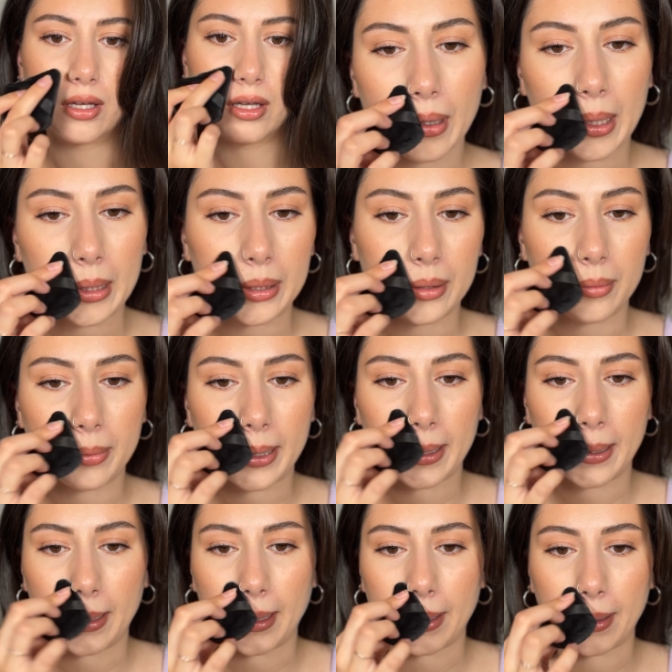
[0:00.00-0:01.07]
a little bit
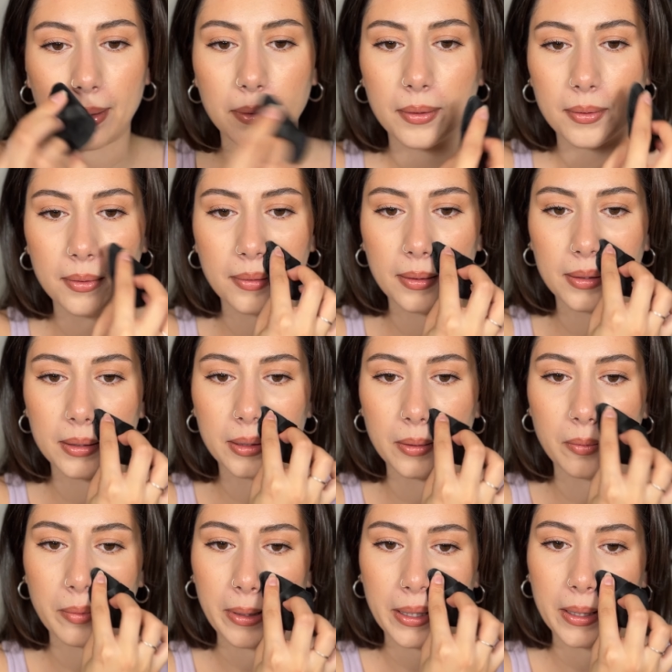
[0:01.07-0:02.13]
here, a little
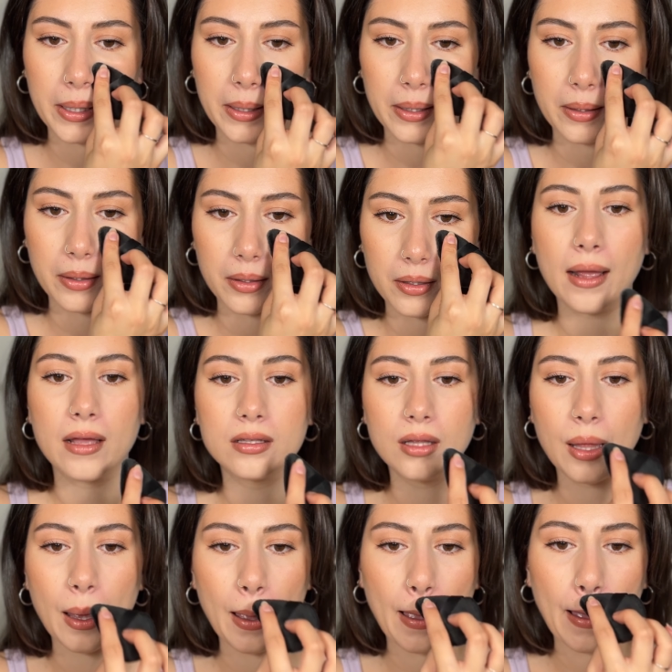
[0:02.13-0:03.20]
bit here.
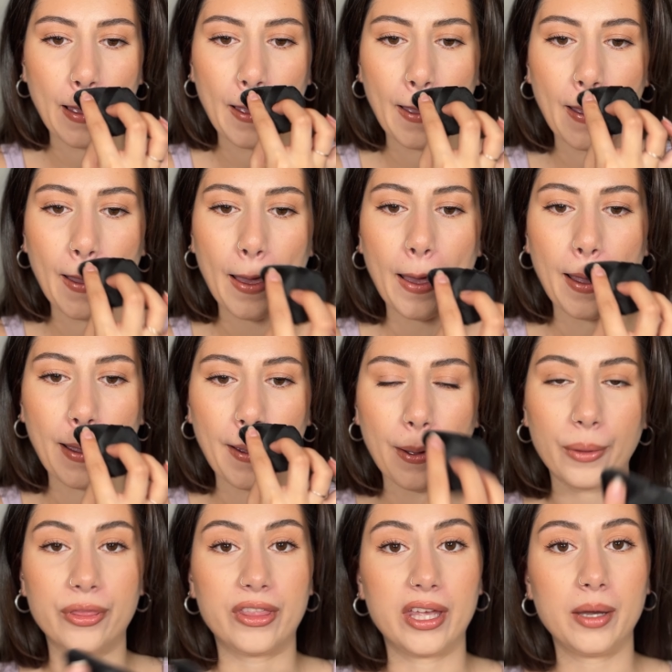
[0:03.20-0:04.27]
On
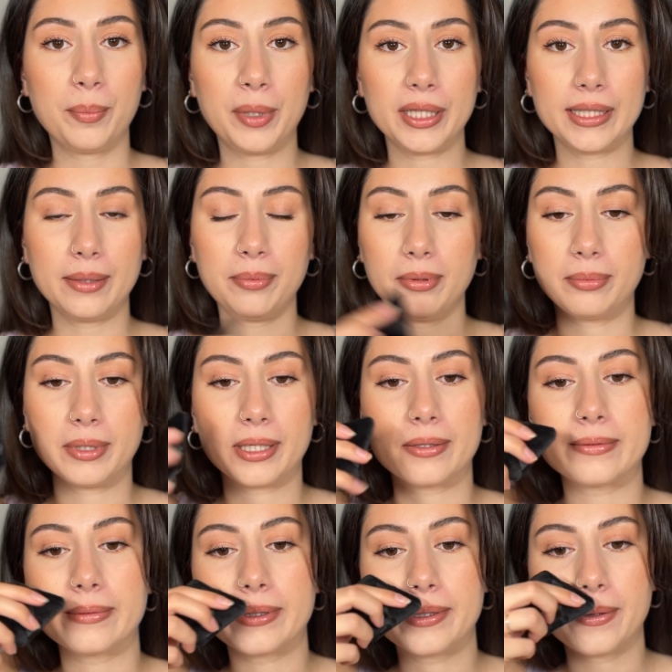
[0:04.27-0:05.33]
the upper lip, because
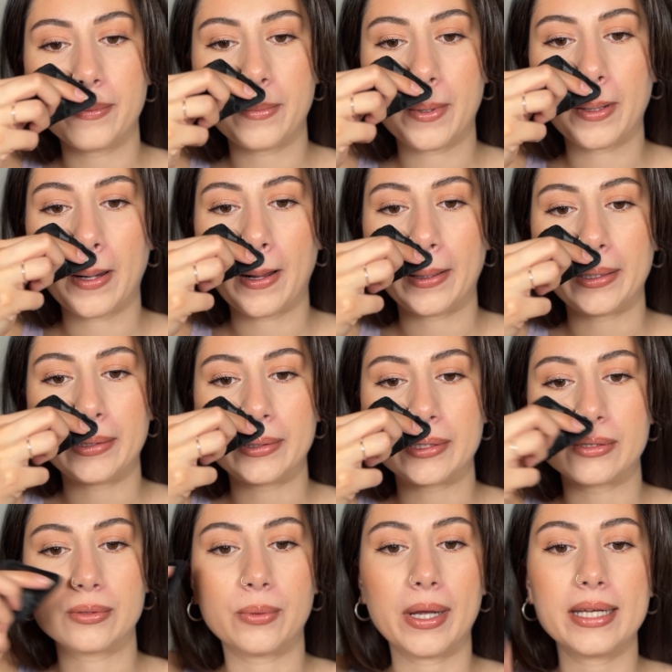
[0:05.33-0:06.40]
we don't want a
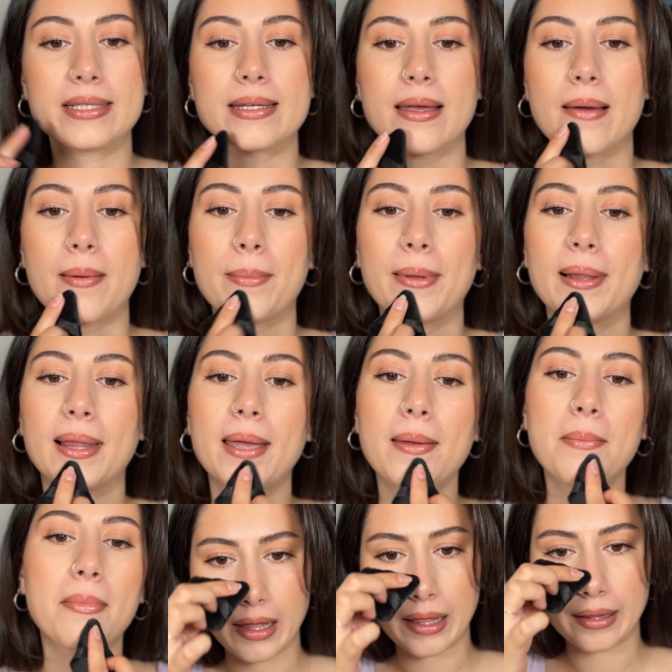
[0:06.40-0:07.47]
sweaty upper lip.
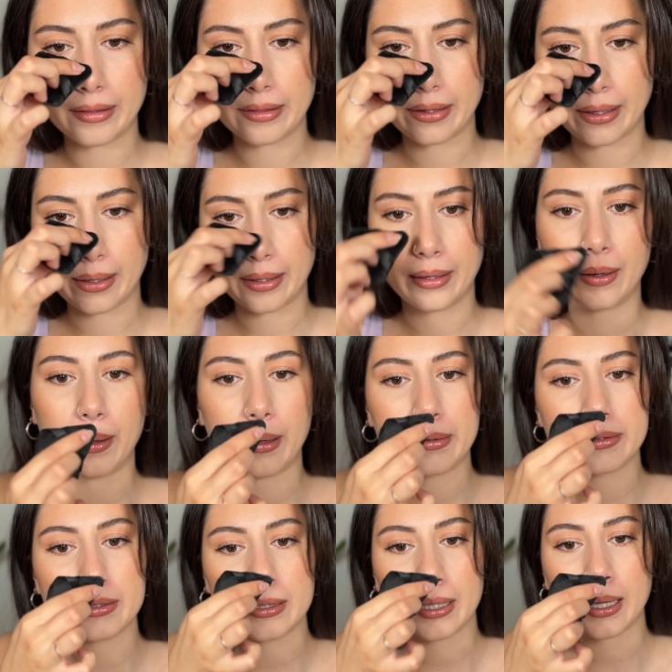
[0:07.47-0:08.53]
And then a
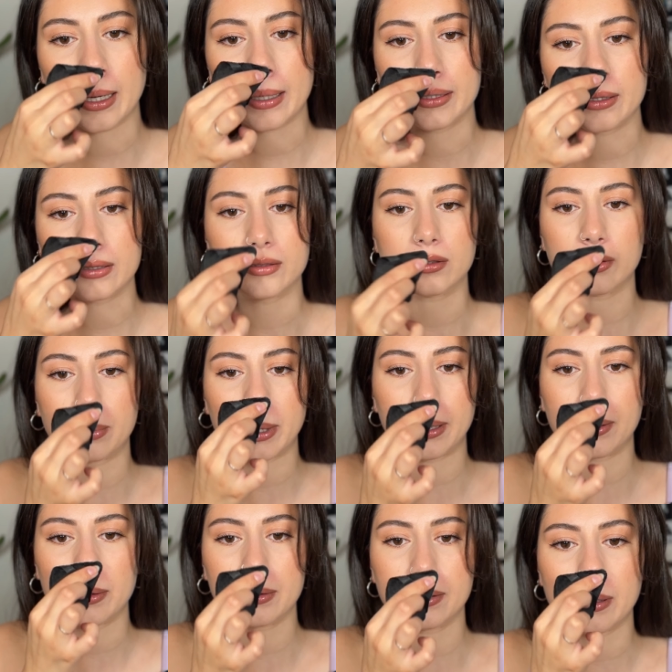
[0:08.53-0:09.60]
tiny little bit
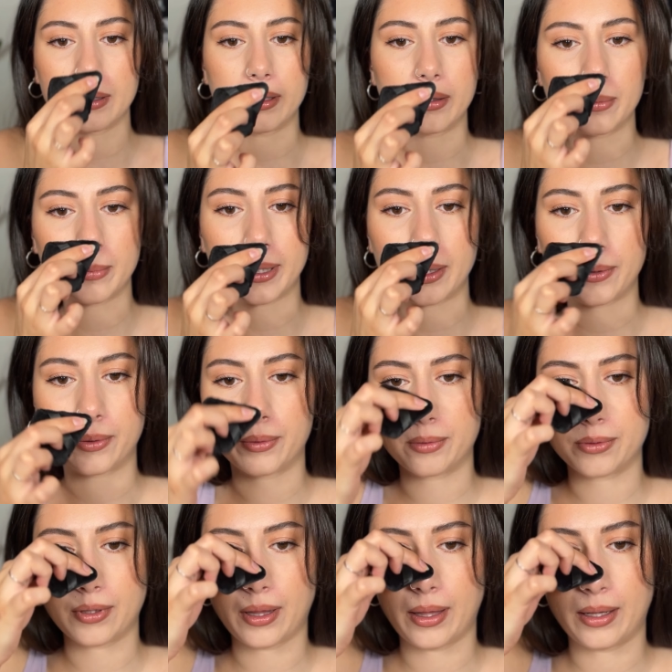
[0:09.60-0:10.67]
underneath my nose
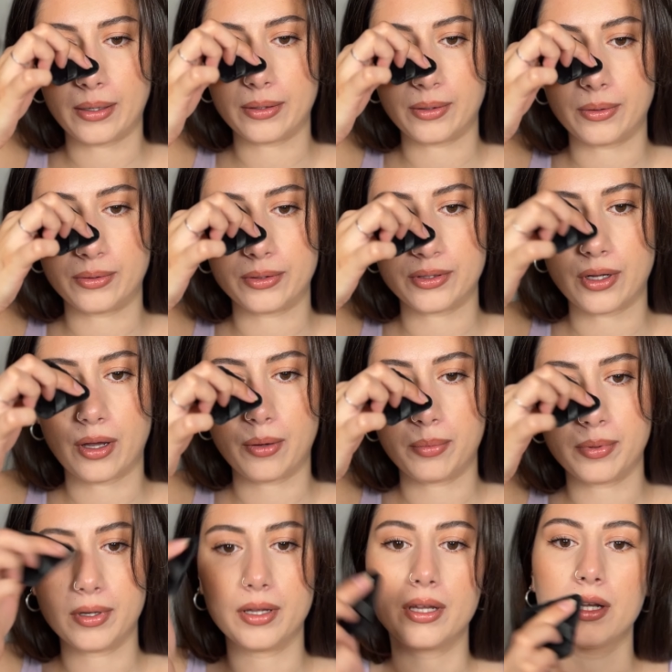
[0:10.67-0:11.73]
and on top.
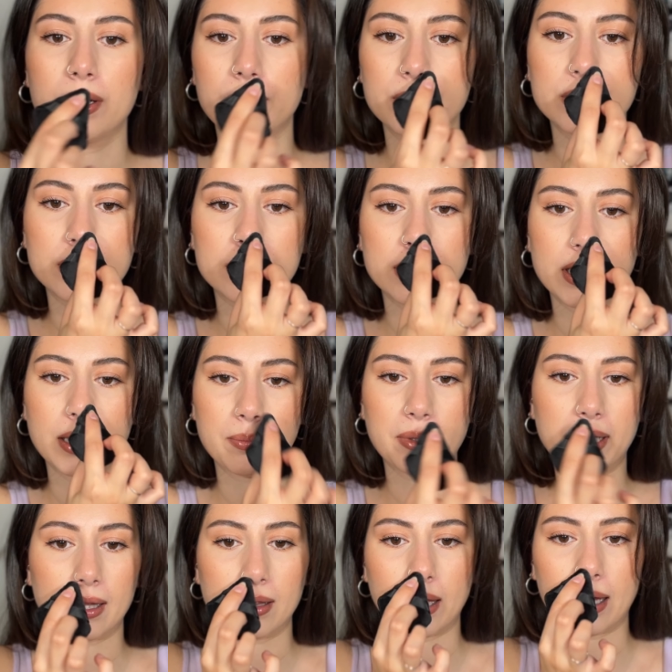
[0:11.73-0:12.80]
Just
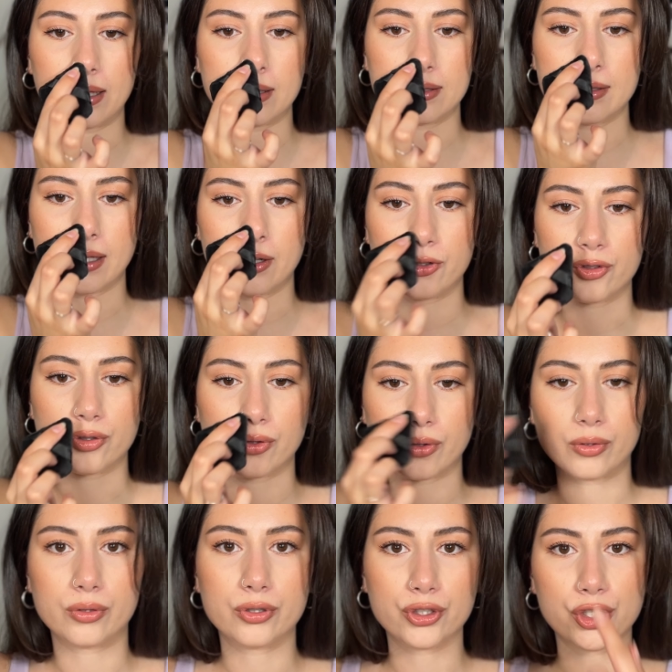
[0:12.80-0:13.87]
keeping that central
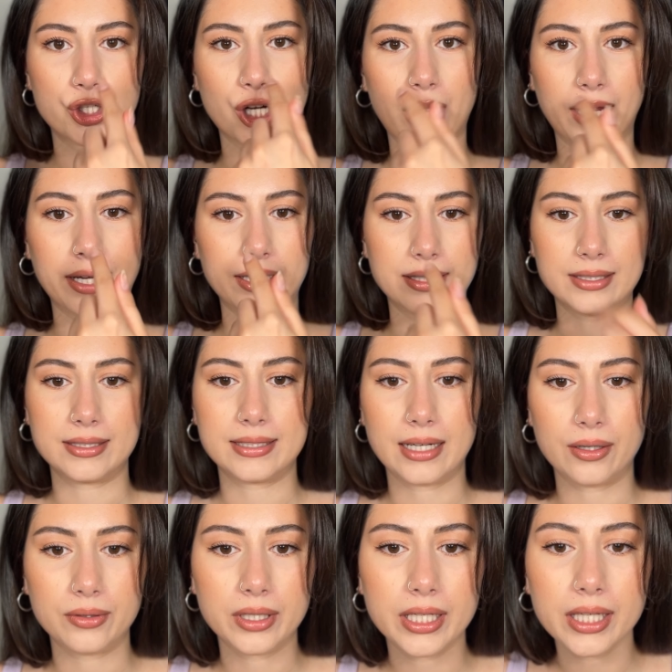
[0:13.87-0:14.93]
shine
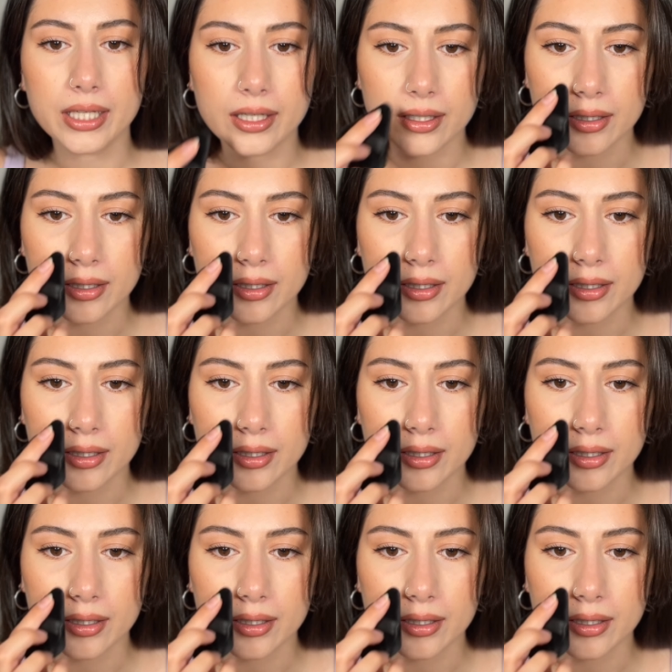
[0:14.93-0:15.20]
down here.